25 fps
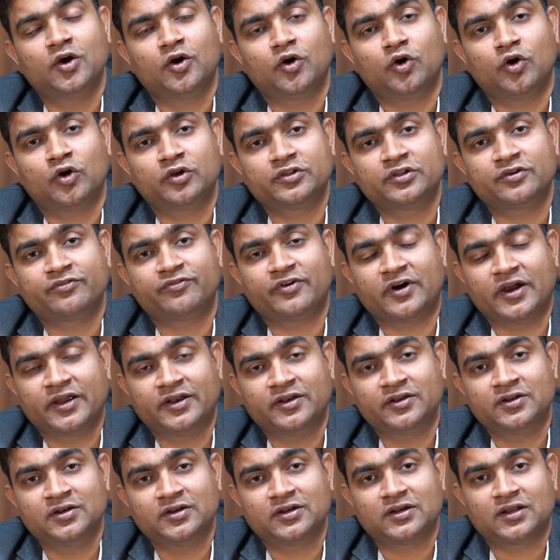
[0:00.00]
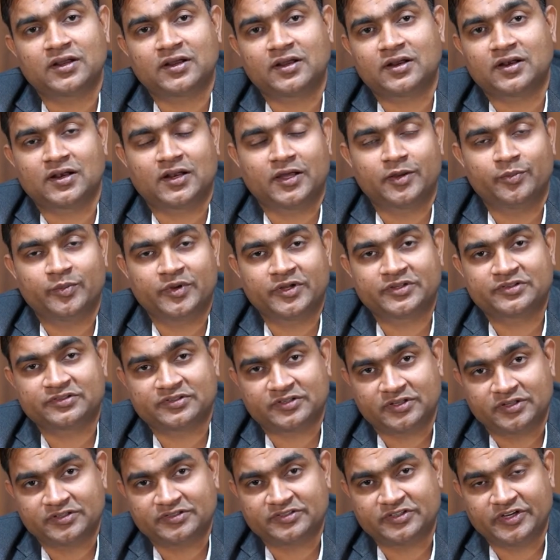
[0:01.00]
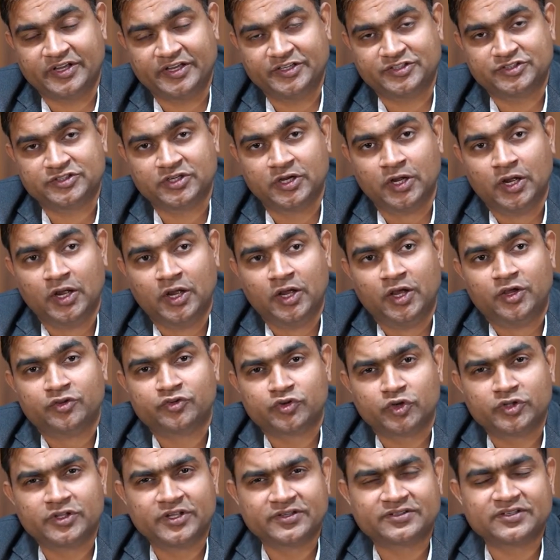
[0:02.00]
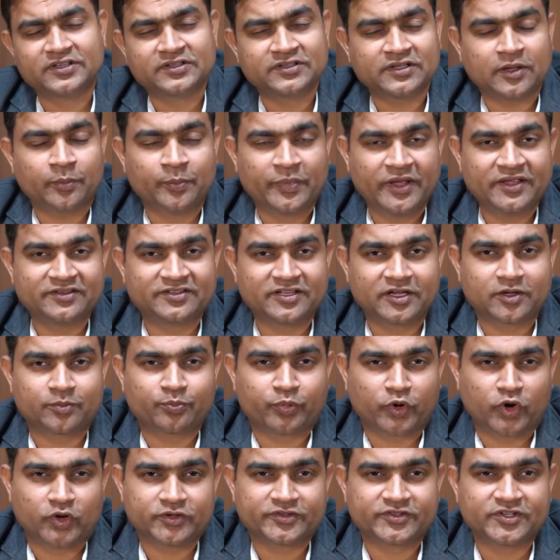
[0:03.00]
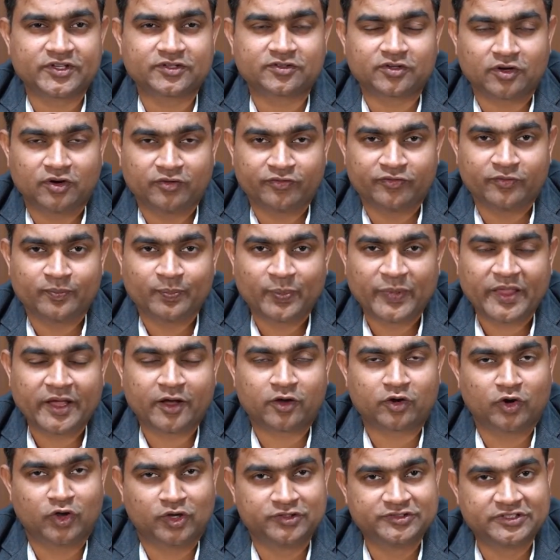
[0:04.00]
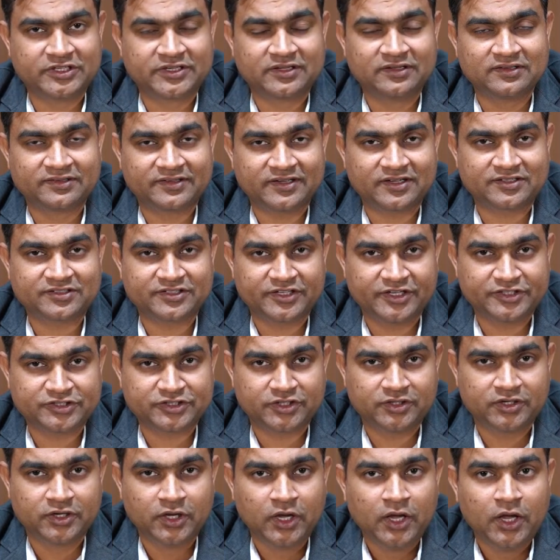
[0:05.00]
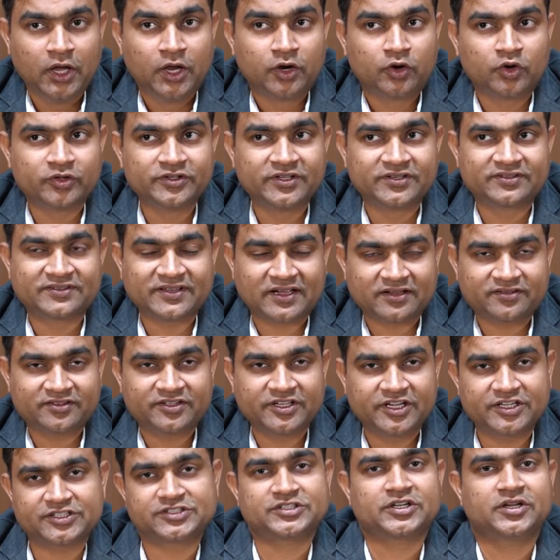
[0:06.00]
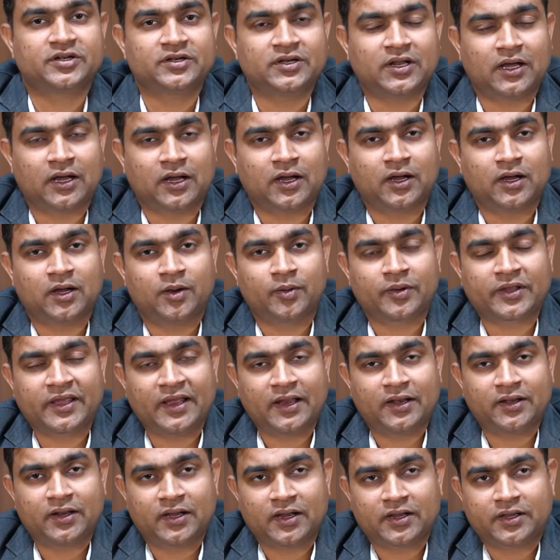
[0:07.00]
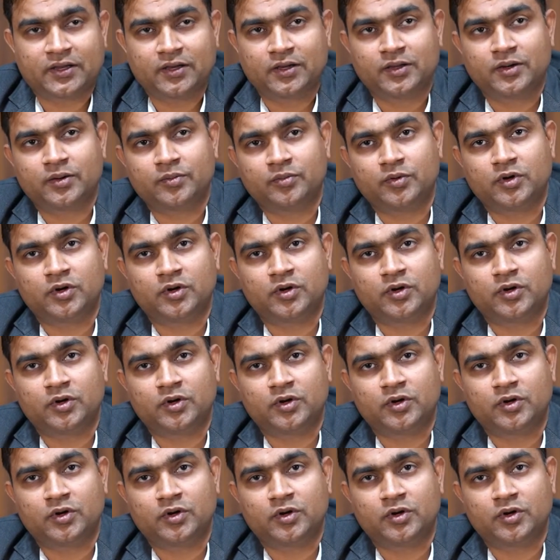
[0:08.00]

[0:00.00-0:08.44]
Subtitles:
or the final climax stage. So this is a basic process of ecological succession. Now this succession can occur